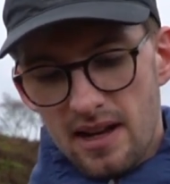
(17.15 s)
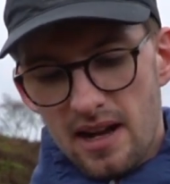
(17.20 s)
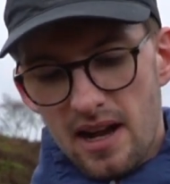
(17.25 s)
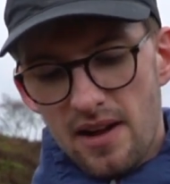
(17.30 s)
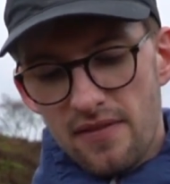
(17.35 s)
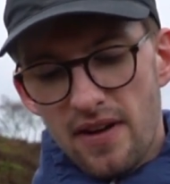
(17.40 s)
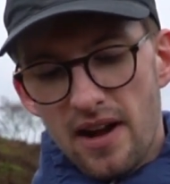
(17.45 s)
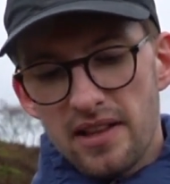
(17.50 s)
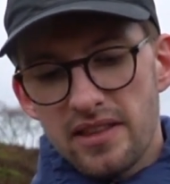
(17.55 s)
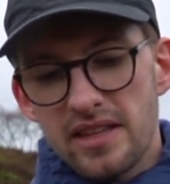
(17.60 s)

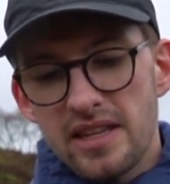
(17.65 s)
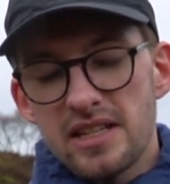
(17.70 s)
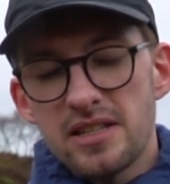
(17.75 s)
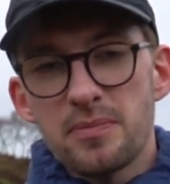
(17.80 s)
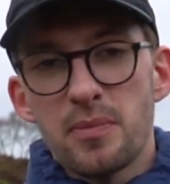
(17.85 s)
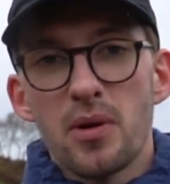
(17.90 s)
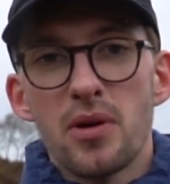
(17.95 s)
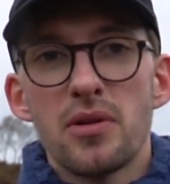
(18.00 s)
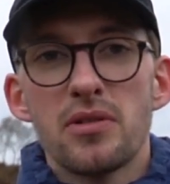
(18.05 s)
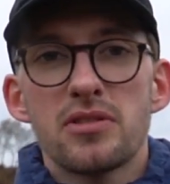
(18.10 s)
I've had these
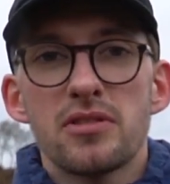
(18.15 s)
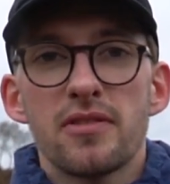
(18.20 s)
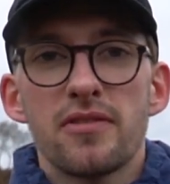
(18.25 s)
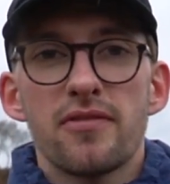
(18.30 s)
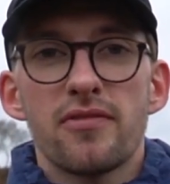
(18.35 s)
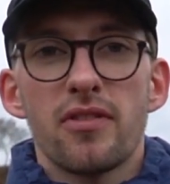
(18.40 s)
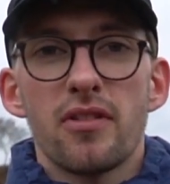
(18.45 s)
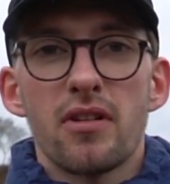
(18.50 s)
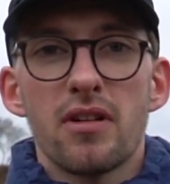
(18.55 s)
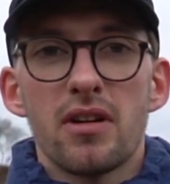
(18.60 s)
boots
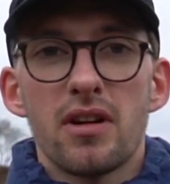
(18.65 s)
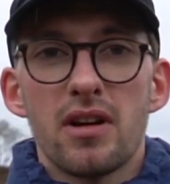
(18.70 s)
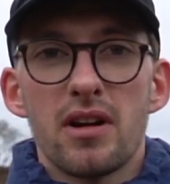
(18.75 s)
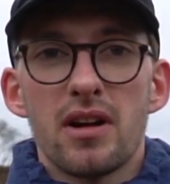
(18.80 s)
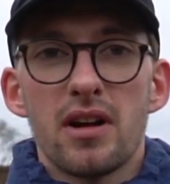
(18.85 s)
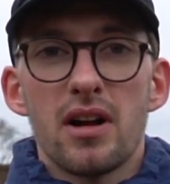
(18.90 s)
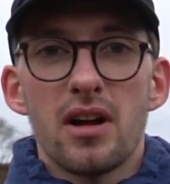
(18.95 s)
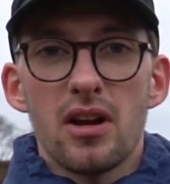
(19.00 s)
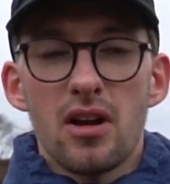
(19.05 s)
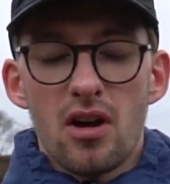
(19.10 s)
for
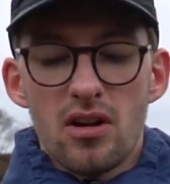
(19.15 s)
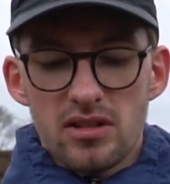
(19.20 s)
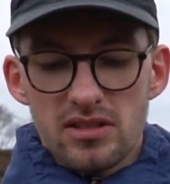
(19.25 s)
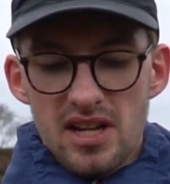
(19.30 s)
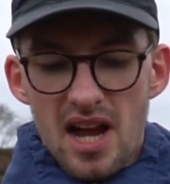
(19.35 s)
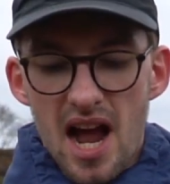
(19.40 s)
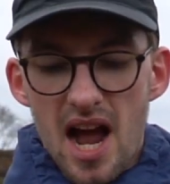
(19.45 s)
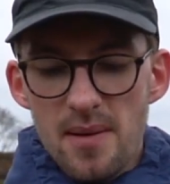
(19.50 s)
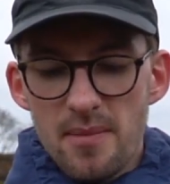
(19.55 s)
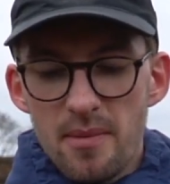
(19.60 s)
a long
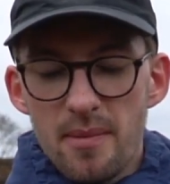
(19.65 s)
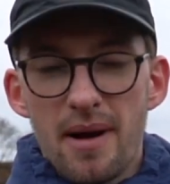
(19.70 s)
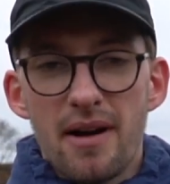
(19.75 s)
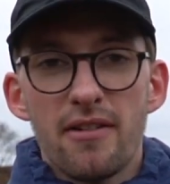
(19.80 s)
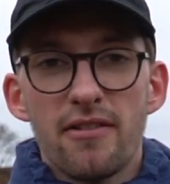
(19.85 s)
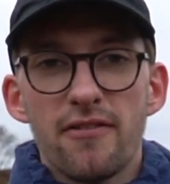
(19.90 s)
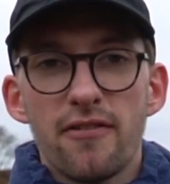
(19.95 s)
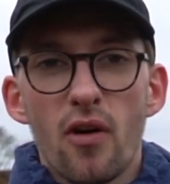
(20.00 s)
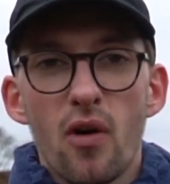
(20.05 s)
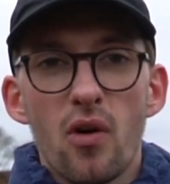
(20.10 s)
time,
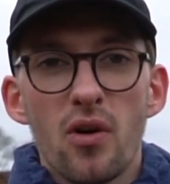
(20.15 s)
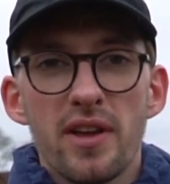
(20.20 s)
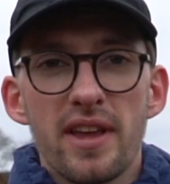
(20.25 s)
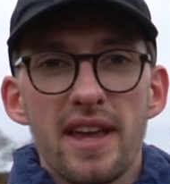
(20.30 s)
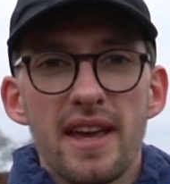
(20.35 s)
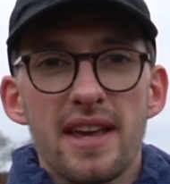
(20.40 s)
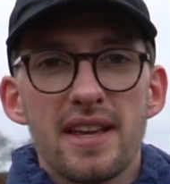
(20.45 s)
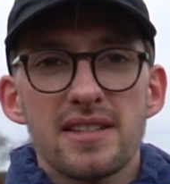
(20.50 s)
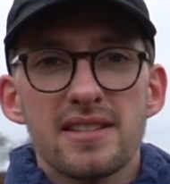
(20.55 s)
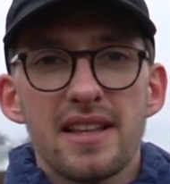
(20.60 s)
about 4
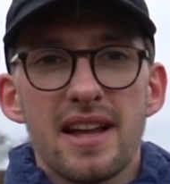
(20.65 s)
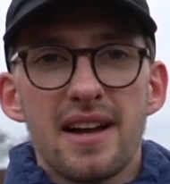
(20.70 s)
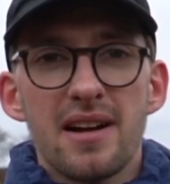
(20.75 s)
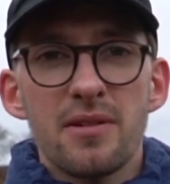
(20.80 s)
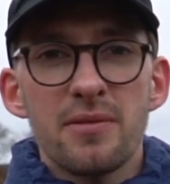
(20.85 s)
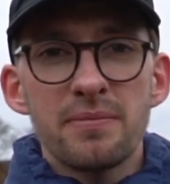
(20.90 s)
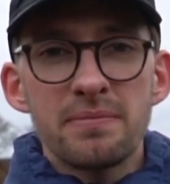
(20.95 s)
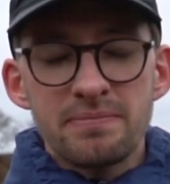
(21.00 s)
years now,